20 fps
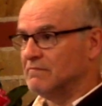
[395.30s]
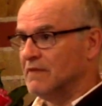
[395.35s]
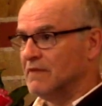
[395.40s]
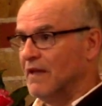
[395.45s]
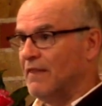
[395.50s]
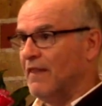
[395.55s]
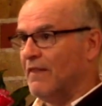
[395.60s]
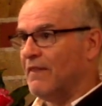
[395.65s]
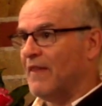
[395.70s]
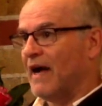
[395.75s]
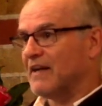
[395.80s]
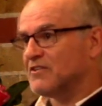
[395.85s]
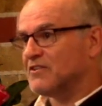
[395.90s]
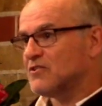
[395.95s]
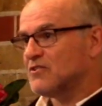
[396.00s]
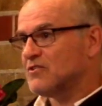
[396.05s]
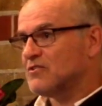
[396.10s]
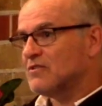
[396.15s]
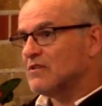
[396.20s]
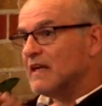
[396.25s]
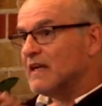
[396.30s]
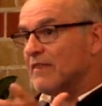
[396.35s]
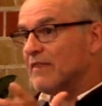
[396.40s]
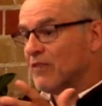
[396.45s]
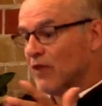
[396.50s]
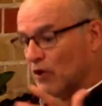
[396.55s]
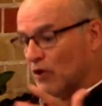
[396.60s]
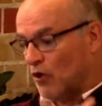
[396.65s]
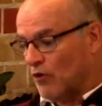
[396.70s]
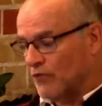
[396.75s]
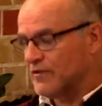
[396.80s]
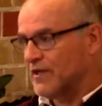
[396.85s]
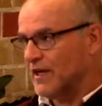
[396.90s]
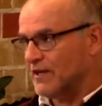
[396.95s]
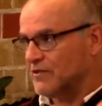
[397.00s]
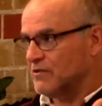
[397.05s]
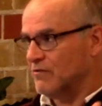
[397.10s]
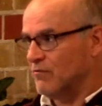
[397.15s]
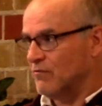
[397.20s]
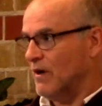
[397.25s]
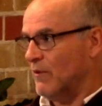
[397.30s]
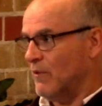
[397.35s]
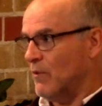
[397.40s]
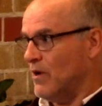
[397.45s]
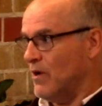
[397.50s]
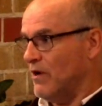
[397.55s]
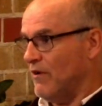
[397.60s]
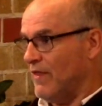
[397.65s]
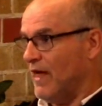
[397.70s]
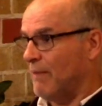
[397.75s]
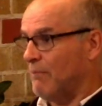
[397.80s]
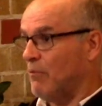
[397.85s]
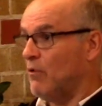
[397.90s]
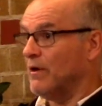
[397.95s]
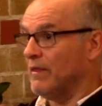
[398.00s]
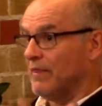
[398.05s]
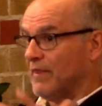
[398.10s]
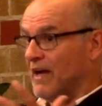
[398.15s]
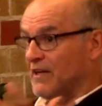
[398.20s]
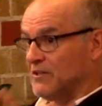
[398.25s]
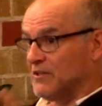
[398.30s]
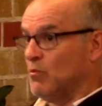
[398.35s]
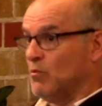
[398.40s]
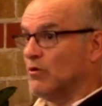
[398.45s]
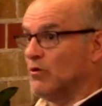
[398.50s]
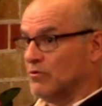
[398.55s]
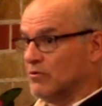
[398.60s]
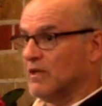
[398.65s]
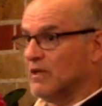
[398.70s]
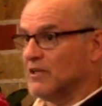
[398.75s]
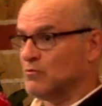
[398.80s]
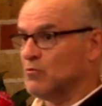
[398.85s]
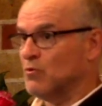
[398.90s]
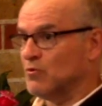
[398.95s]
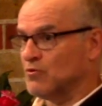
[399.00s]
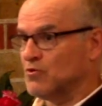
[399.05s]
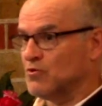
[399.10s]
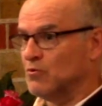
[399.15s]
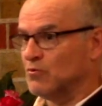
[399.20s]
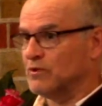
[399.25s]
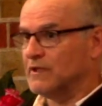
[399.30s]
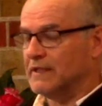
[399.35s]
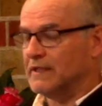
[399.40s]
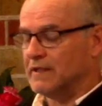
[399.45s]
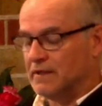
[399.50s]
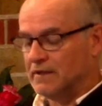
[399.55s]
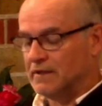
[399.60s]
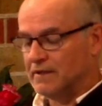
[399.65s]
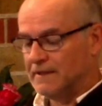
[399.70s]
And that's, in the context of where we were at that point, that's what salt did.